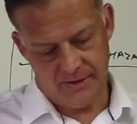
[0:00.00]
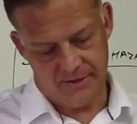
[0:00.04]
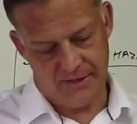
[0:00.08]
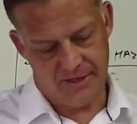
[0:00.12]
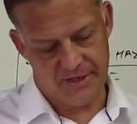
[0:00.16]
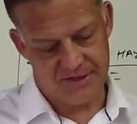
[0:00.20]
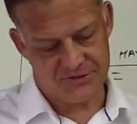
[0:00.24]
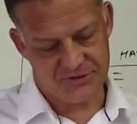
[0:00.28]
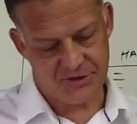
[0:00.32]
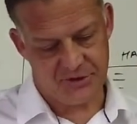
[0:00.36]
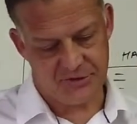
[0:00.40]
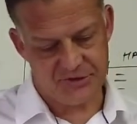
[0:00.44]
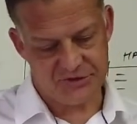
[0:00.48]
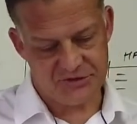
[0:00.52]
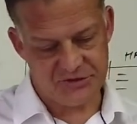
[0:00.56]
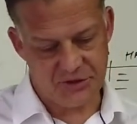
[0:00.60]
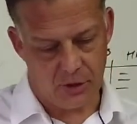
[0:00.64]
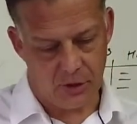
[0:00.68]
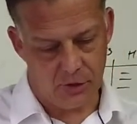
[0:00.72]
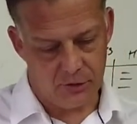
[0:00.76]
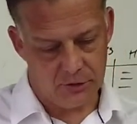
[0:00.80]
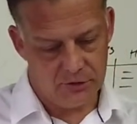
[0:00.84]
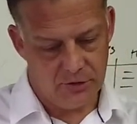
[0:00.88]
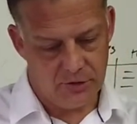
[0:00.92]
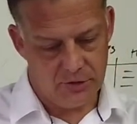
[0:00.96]
Okay, so there's a
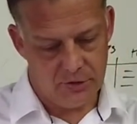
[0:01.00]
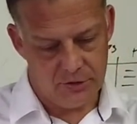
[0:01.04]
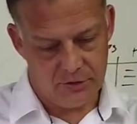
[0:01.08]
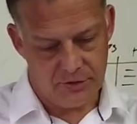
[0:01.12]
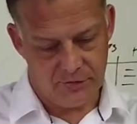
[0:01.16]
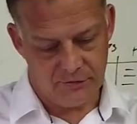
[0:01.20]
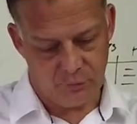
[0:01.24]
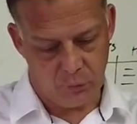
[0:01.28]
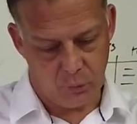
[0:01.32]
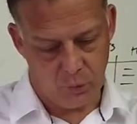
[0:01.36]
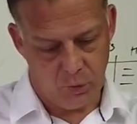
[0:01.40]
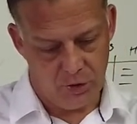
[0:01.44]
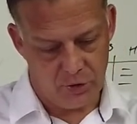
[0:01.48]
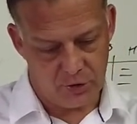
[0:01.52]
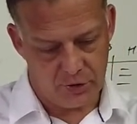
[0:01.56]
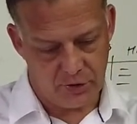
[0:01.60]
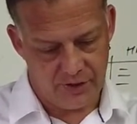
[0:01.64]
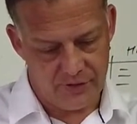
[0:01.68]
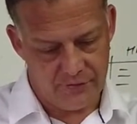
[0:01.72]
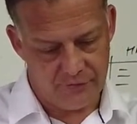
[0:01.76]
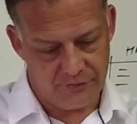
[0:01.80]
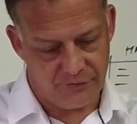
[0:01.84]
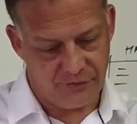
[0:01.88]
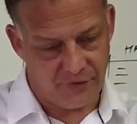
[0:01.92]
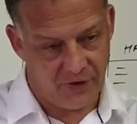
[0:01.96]
whole load of work
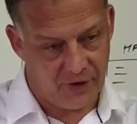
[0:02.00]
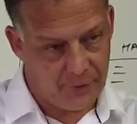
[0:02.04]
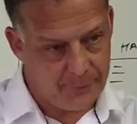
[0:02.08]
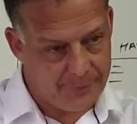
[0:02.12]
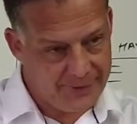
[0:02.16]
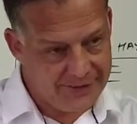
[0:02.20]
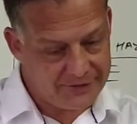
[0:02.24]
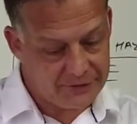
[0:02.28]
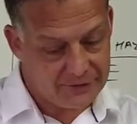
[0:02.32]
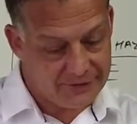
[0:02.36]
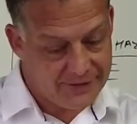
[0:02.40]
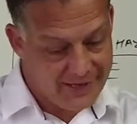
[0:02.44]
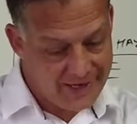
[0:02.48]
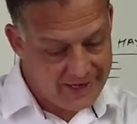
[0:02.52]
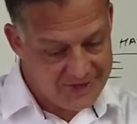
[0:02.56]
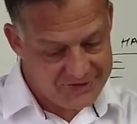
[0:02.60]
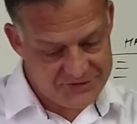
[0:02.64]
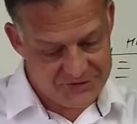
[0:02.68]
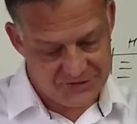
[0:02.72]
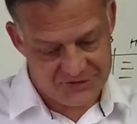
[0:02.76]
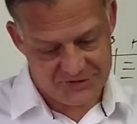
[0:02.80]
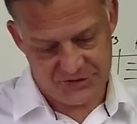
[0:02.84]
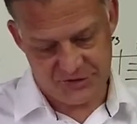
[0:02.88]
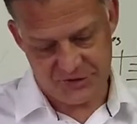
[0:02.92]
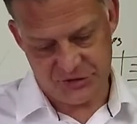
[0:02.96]
environmental
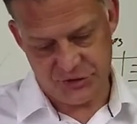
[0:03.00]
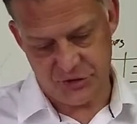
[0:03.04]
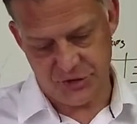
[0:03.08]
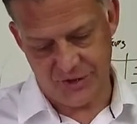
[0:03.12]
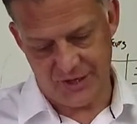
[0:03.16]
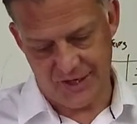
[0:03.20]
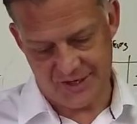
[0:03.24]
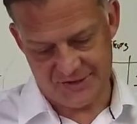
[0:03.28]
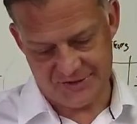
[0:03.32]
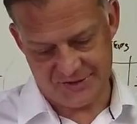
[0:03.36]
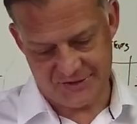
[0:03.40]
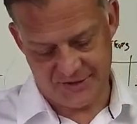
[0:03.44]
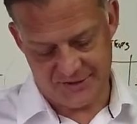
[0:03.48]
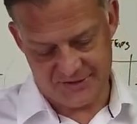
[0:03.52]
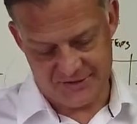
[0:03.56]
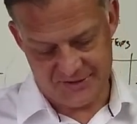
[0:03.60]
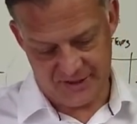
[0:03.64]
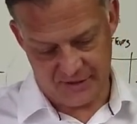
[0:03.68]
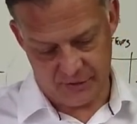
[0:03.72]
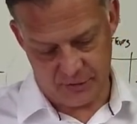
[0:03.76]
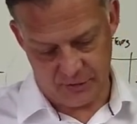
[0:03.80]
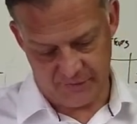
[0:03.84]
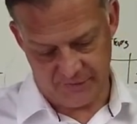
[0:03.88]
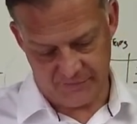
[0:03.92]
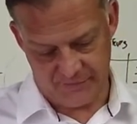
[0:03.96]
hazards that you guys can
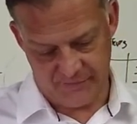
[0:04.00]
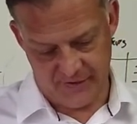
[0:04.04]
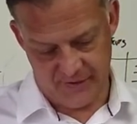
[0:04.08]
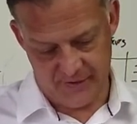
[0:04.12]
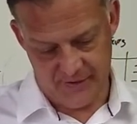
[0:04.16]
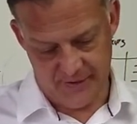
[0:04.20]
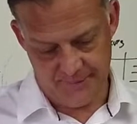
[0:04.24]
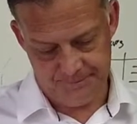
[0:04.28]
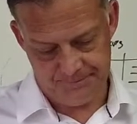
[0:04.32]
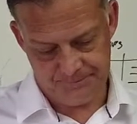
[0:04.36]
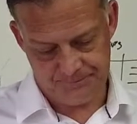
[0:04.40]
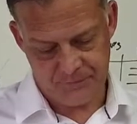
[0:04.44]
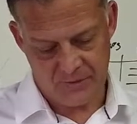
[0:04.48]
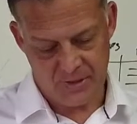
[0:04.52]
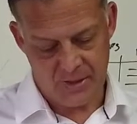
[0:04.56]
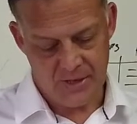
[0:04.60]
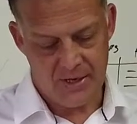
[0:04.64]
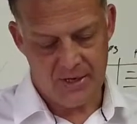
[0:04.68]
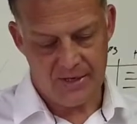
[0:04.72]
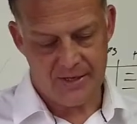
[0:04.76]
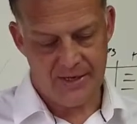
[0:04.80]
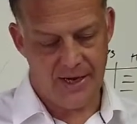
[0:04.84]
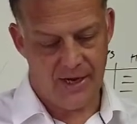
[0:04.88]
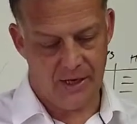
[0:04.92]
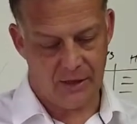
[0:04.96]
tick off there.
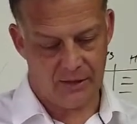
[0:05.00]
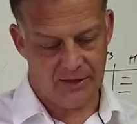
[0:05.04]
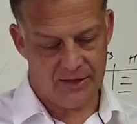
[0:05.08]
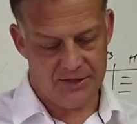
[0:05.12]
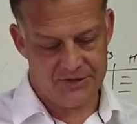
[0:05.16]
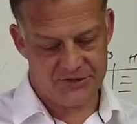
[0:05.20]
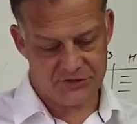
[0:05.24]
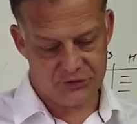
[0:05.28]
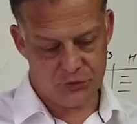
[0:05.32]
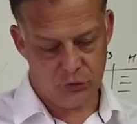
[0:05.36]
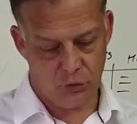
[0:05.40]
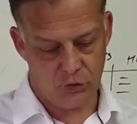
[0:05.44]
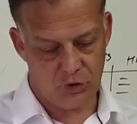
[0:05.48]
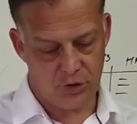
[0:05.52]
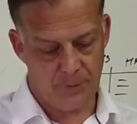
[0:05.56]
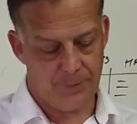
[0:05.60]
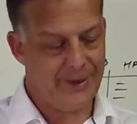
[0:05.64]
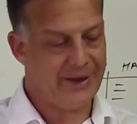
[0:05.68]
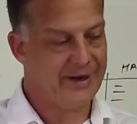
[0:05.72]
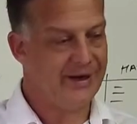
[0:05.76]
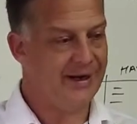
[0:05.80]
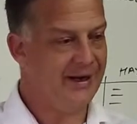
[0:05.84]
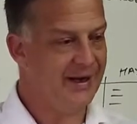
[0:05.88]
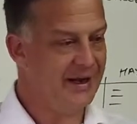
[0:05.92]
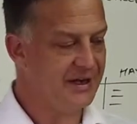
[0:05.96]
Now, let's talk
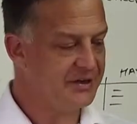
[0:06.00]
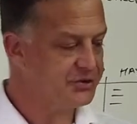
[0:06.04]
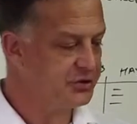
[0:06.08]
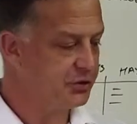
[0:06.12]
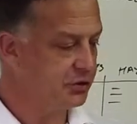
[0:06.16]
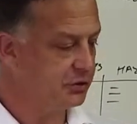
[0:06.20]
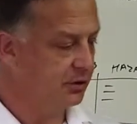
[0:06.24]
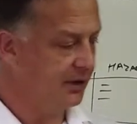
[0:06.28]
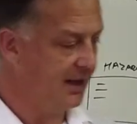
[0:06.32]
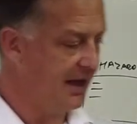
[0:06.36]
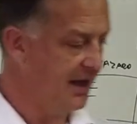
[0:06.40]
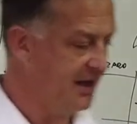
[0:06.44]
about electrical